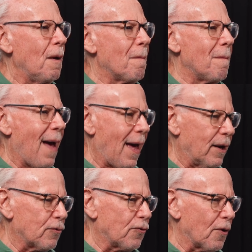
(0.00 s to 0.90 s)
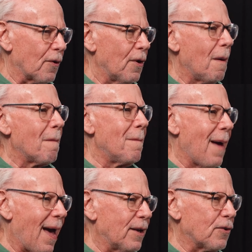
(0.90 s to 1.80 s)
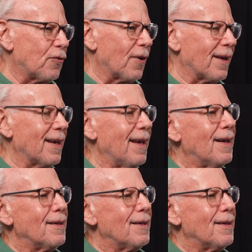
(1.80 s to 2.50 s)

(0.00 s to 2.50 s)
manager managing